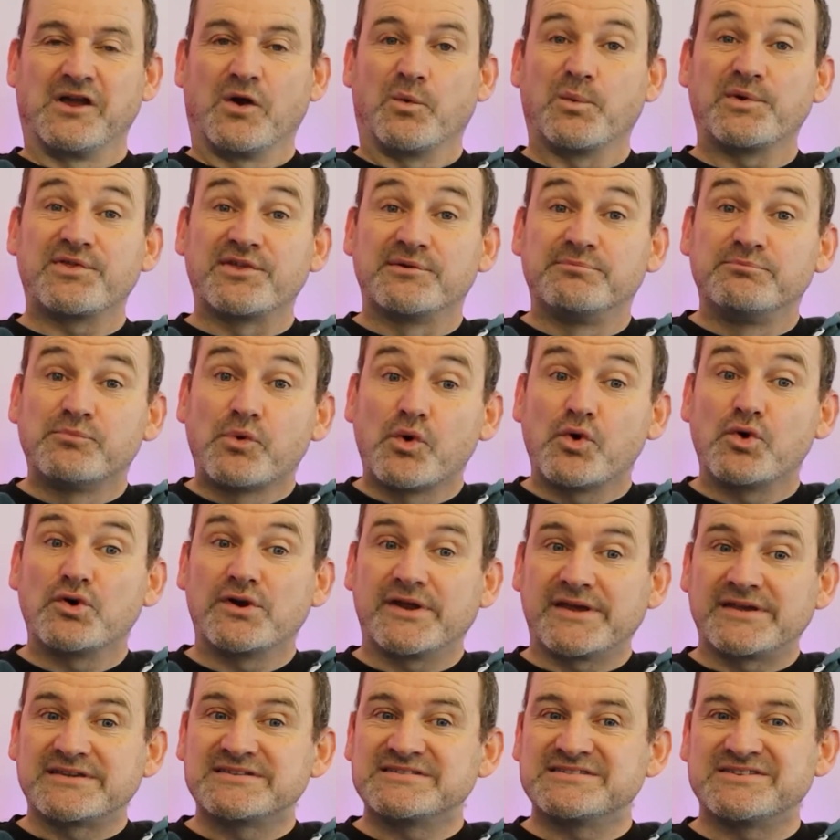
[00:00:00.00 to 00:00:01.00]
with the
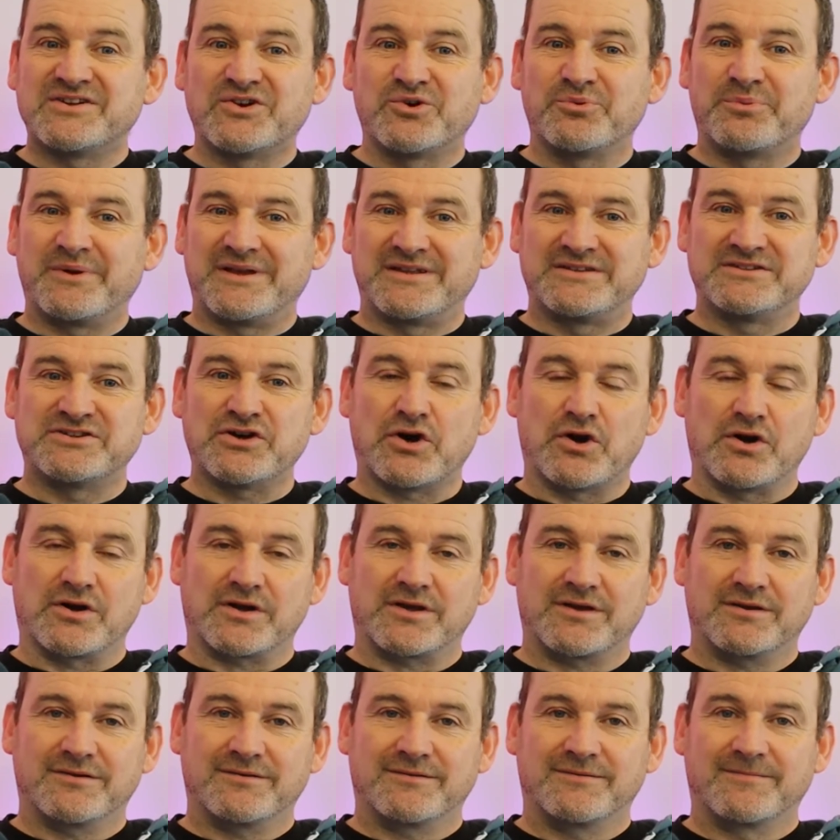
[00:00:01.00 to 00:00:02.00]
morning still being
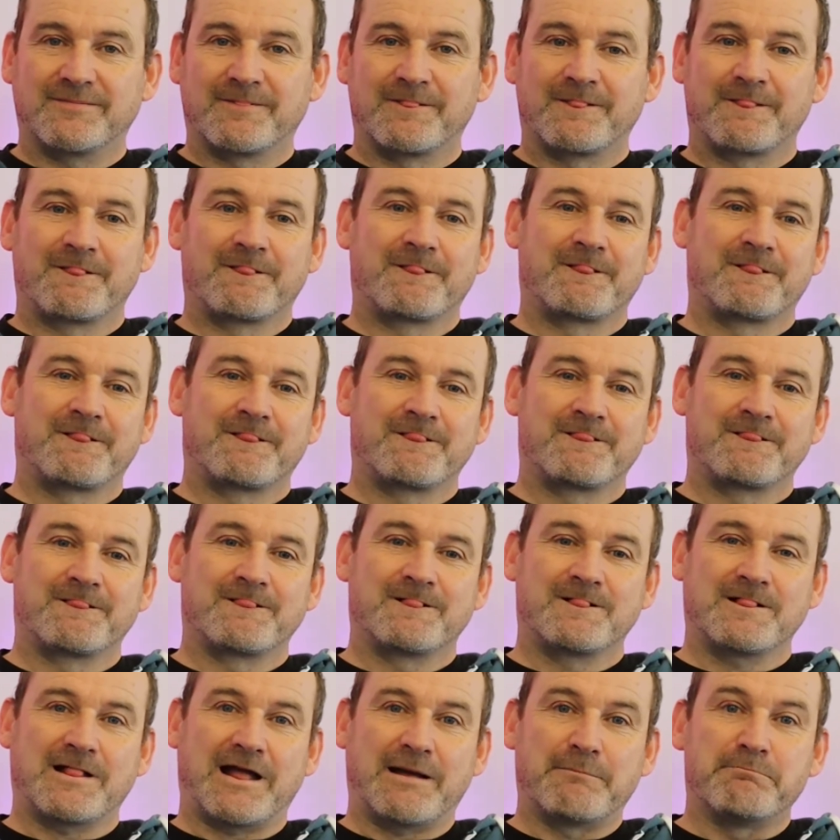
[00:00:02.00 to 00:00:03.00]
dark
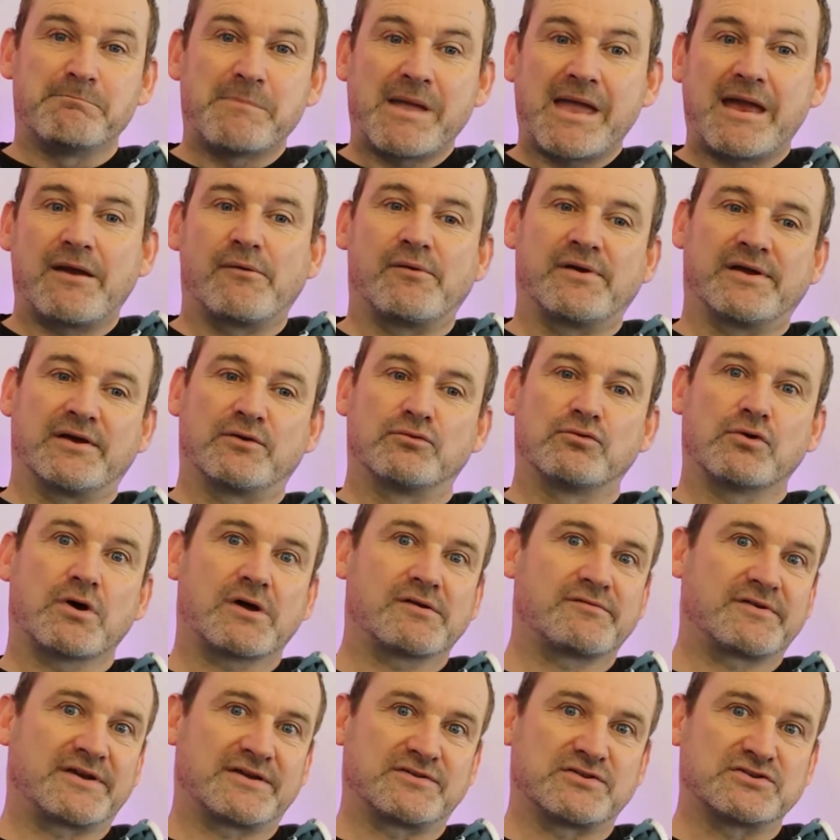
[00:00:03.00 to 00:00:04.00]
and Mary
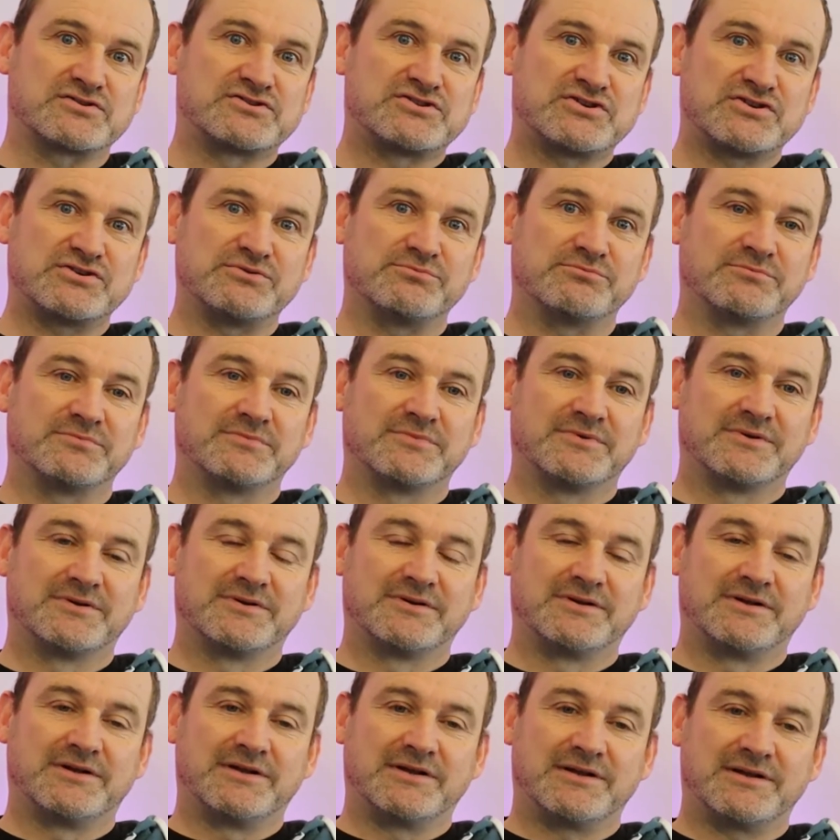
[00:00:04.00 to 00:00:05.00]
arriving at the tomb.
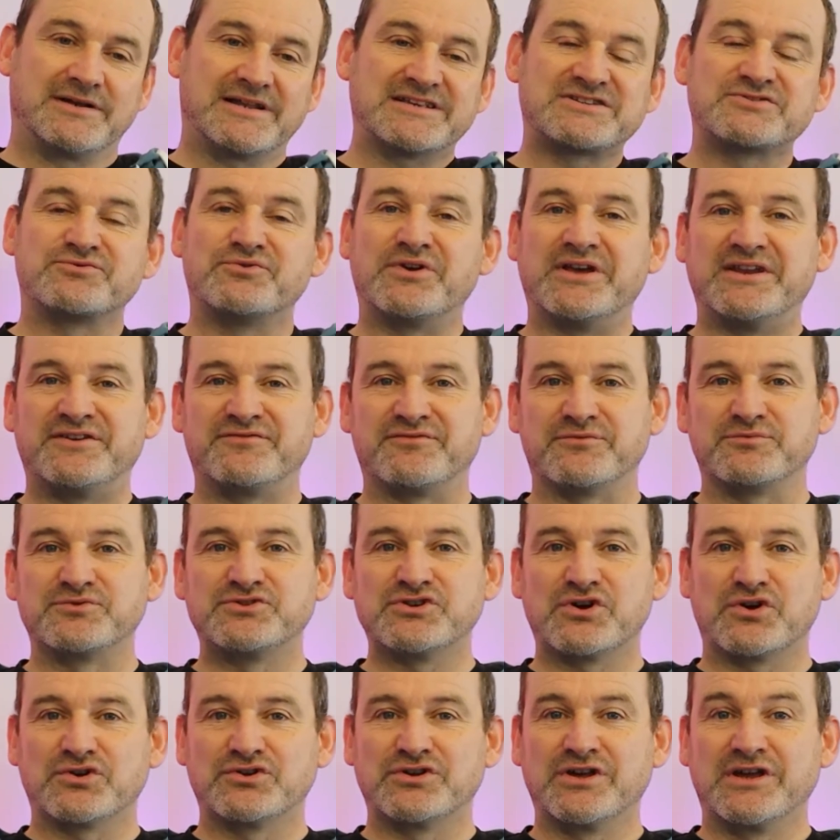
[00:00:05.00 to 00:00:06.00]
Let's read from
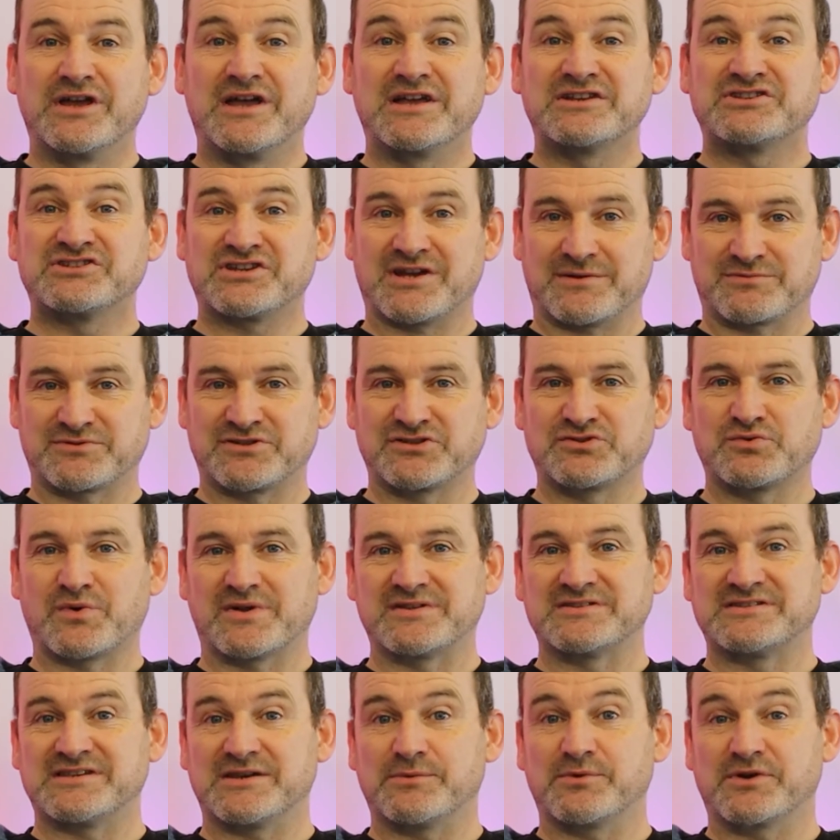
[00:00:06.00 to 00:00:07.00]
John chapter
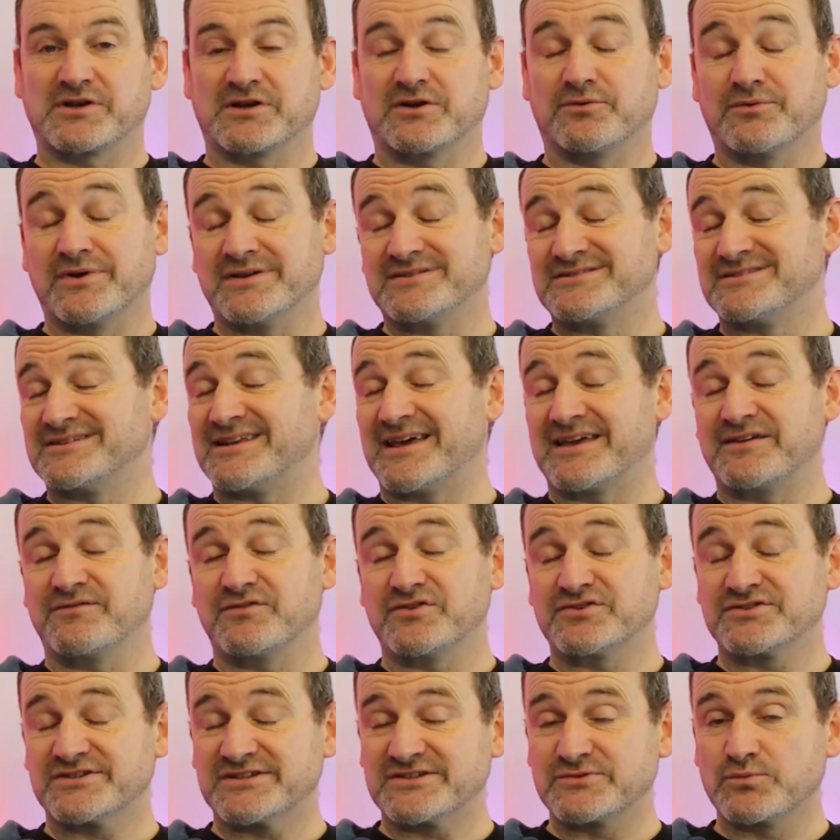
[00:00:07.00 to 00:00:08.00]
20. We're going to read today
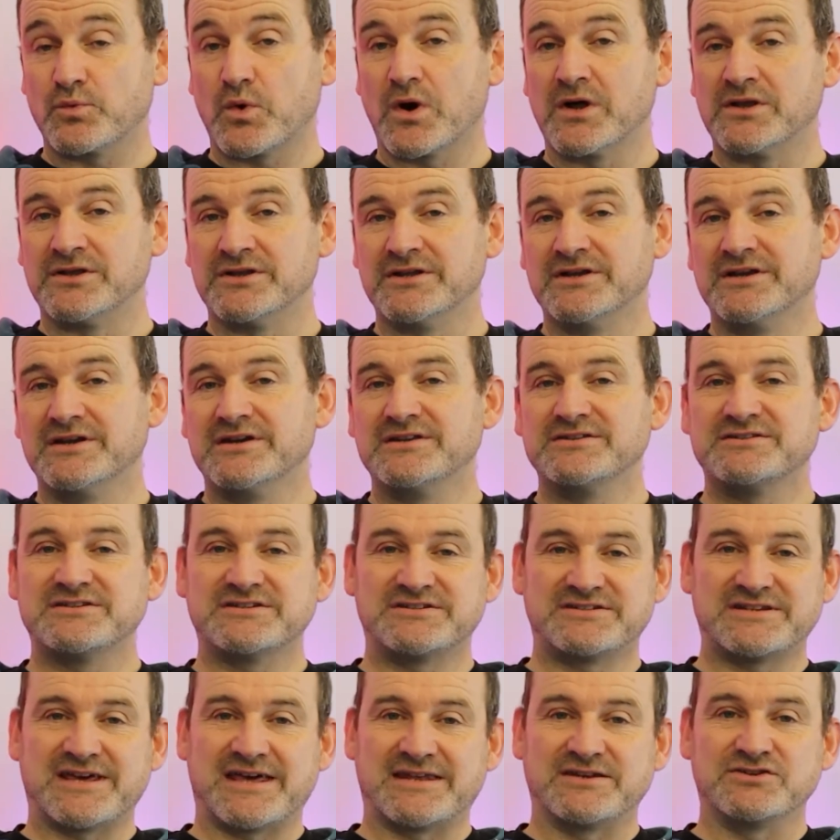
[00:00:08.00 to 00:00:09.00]
verses 1 to
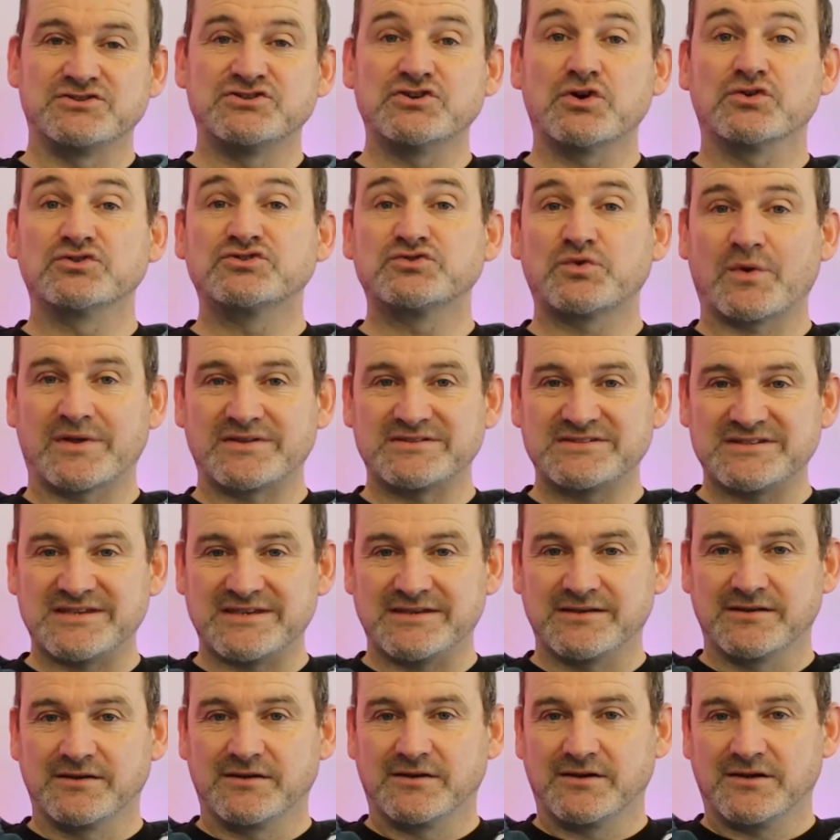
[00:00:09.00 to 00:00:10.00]
10. John
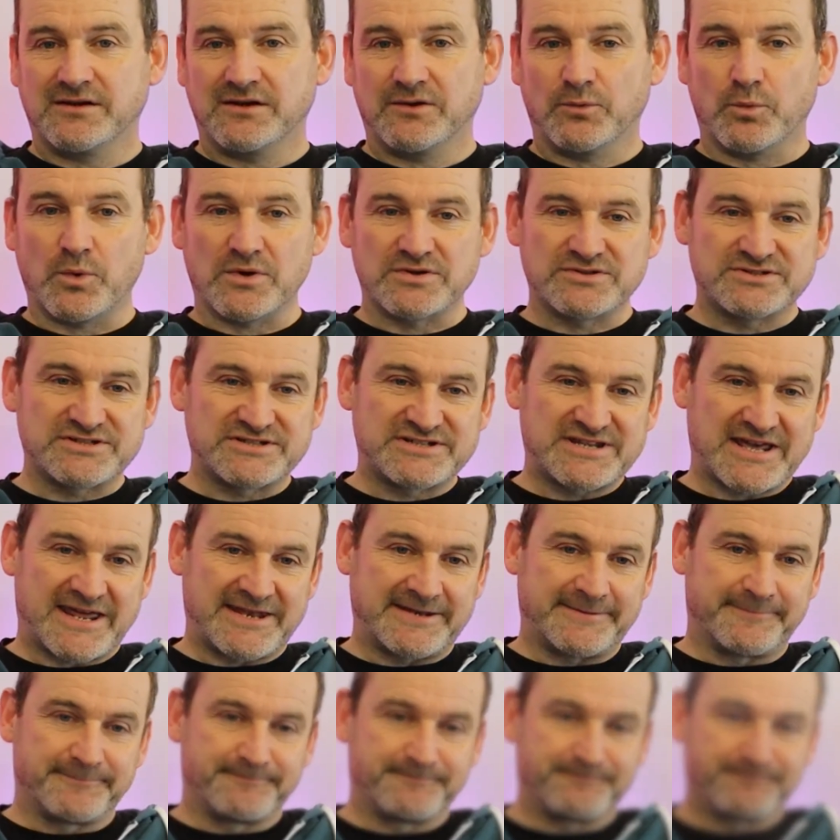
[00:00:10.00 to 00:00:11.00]
20, 1 to 10.